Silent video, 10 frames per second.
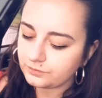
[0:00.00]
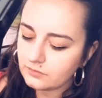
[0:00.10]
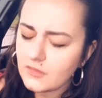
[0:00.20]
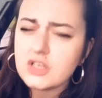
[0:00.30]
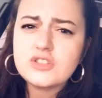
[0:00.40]

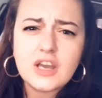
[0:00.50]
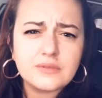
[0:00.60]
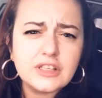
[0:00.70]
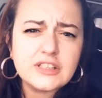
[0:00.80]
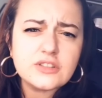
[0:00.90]
So I
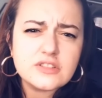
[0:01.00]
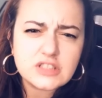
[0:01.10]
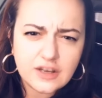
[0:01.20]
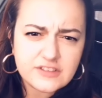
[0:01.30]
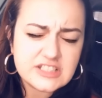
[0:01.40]
ran into this
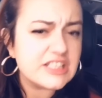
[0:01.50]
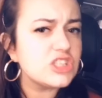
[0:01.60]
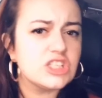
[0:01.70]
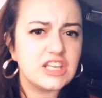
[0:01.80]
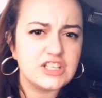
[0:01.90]

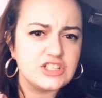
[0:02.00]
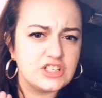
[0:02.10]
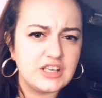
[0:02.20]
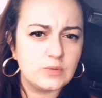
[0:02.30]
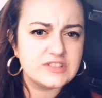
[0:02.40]
conversation
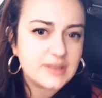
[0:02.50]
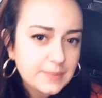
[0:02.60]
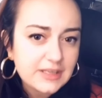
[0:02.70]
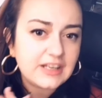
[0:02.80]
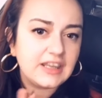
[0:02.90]
yesterday with
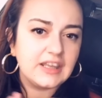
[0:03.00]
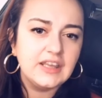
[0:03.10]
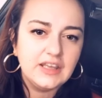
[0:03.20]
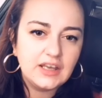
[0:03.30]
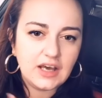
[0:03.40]
somebody
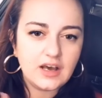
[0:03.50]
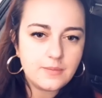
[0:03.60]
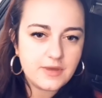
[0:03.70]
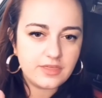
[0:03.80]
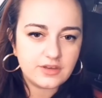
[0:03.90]

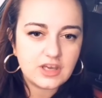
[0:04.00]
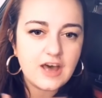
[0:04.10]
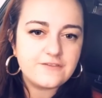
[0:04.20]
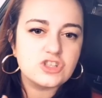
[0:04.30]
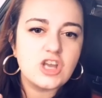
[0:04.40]
in the
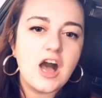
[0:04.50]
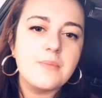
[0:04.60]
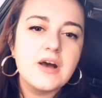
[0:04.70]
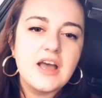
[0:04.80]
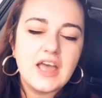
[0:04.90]
coffee shop,
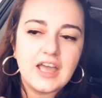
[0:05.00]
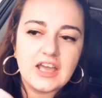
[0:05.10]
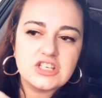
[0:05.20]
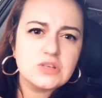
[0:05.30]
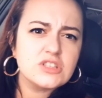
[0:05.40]

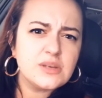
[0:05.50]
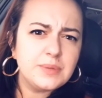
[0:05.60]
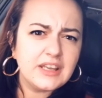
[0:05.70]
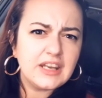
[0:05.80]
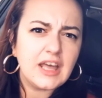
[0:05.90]
and she was
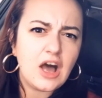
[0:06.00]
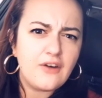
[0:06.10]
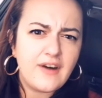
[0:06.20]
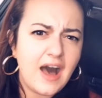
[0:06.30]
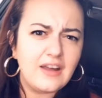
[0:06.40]
complaining
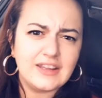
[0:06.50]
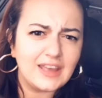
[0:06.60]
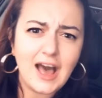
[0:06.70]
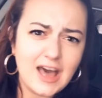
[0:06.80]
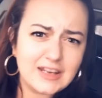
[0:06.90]
how like
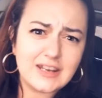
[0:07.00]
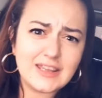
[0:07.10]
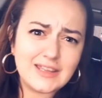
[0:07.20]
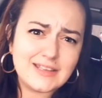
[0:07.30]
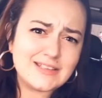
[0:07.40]
hot it
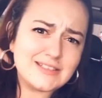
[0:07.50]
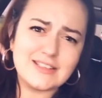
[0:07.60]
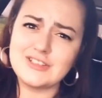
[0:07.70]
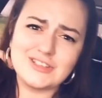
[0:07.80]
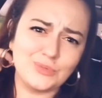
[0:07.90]
is,
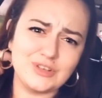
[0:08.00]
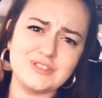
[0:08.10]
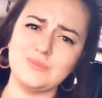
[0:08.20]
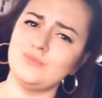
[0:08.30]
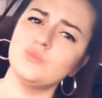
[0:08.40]
and she wants
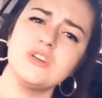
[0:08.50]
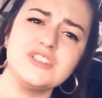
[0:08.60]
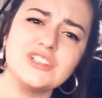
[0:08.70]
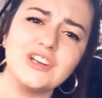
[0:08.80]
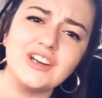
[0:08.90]
some
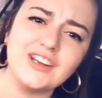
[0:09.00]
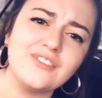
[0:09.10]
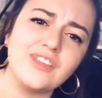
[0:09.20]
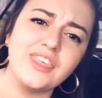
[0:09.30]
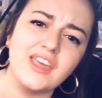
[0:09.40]
winter and
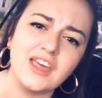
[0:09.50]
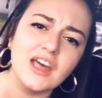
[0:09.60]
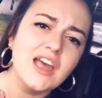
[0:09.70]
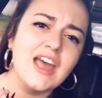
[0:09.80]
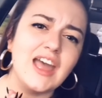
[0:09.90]
everything.
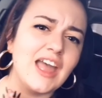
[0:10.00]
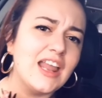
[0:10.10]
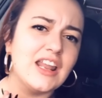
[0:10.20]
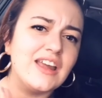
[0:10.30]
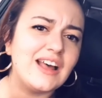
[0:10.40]

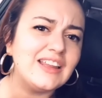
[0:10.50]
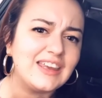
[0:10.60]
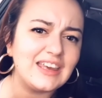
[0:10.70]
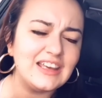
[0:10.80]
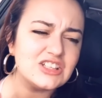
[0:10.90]
And I
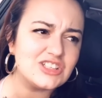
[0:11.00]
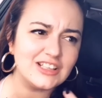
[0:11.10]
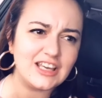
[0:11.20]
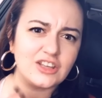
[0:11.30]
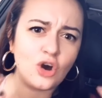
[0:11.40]
like she
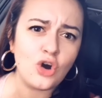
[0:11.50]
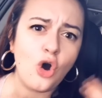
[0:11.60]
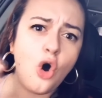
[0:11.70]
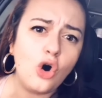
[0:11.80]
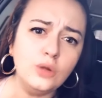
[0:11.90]
like her
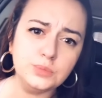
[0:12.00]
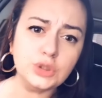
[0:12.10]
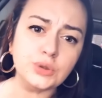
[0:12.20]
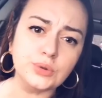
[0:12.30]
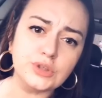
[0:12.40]
whole
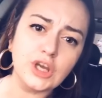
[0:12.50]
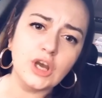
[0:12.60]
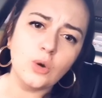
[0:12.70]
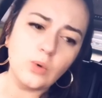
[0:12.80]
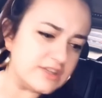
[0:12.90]
mood
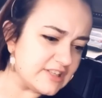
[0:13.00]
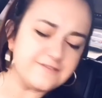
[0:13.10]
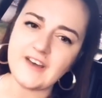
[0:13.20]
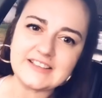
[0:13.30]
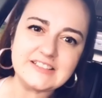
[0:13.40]
was
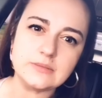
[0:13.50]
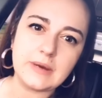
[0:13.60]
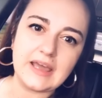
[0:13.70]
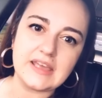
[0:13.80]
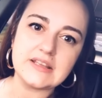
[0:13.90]
affected
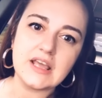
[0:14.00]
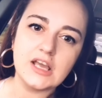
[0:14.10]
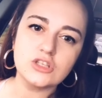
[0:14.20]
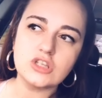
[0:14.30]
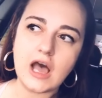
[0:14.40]
by it.
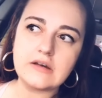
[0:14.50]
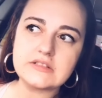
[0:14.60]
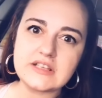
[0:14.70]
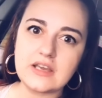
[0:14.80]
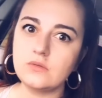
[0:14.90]
So I was
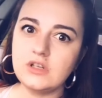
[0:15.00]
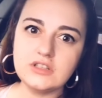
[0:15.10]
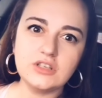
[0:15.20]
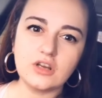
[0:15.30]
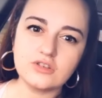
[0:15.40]
like, well,
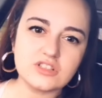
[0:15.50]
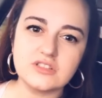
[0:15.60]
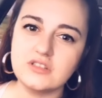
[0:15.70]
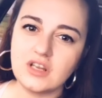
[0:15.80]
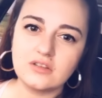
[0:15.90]
you know,
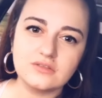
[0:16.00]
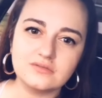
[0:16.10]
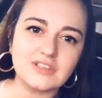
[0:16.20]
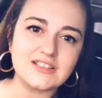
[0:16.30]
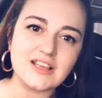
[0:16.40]
just, you know,
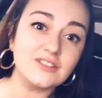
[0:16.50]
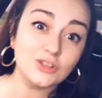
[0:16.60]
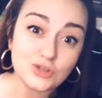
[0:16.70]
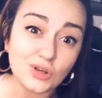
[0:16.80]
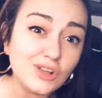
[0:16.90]
that's
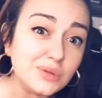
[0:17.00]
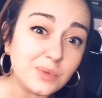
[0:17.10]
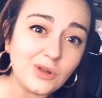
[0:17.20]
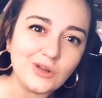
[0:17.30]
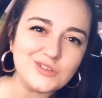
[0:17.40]

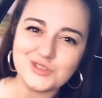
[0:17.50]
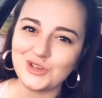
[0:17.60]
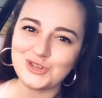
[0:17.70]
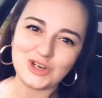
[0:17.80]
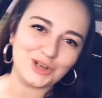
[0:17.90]
uncontrollable. So
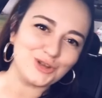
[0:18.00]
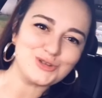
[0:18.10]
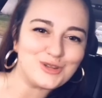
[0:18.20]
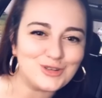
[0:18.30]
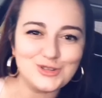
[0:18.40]
try to
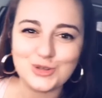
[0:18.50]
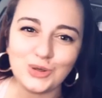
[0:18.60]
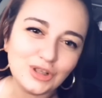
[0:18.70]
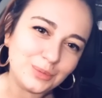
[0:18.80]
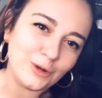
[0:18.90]
control the
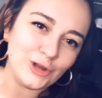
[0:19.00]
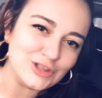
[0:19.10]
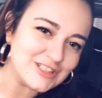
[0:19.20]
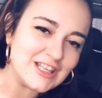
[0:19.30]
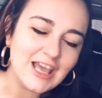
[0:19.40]

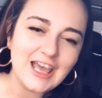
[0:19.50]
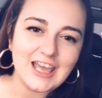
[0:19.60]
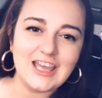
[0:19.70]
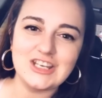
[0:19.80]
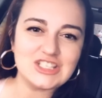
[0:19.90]
controllables
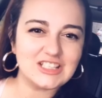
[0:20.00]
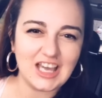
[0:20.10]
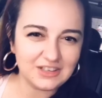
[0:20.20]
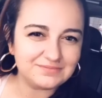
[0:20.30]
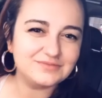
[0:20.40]
and just
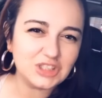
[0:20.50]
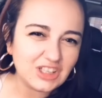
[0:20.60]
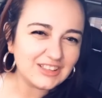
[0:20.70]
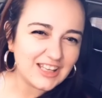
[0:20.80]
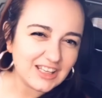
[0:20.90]
kind of, you know,
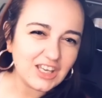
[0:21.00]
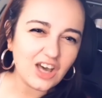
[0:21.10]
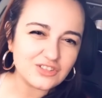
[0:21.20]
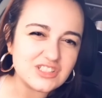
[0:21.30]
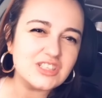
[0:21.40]
let it
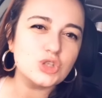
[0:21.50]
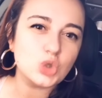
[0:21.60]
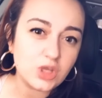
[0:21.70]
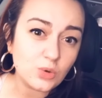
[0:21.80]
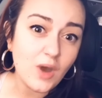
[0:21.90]
go. Just
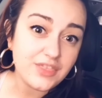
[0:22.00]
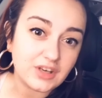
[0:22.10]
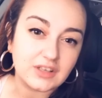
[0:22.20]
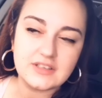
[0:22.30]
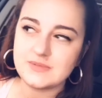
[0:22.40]
enjoy the
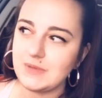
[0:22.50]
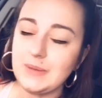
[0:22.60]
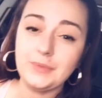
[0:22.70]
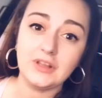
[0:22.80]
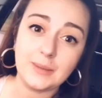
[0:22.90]
weather, because
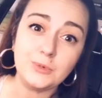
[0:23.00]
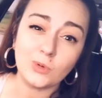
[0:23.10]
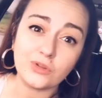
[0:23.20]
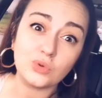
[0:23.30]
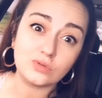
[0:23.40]
people up
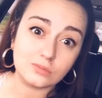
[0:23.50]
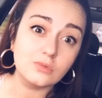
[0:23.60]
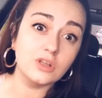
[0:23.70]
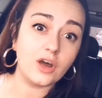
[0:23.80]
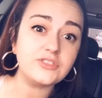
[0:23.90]
north would
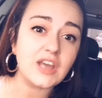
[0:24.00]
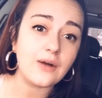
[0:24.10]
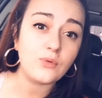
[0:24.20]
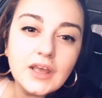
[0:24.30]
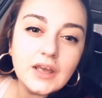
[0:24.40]
love to
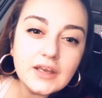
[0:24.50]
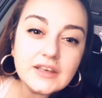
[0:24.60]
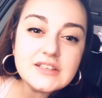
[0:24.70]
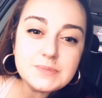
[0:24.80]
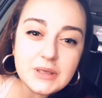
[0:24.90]
have weather.
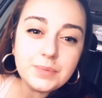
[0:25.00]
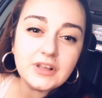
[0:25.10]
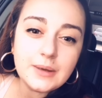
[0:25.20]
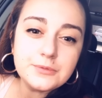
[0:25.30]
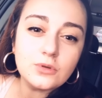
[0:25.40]
Because people
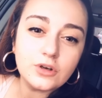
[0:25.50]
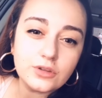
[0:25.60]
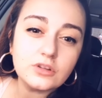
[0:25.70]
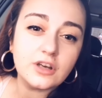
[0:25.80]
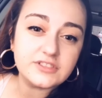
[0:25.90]
up north
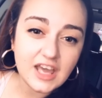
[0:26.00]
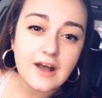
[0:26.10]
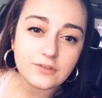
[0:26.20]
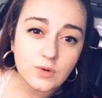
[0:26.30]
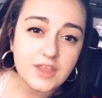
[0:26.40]
would love to
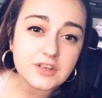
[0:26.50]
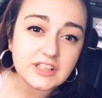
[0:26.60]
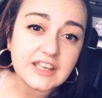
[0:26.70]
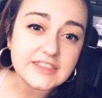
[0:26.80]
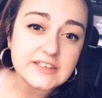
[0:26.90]
have a weather
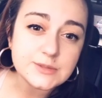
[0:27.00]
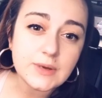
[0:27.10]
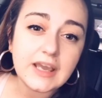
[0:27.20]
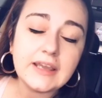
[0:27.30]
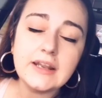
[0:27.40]
like this,
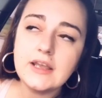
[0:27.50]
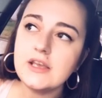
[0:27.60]
right?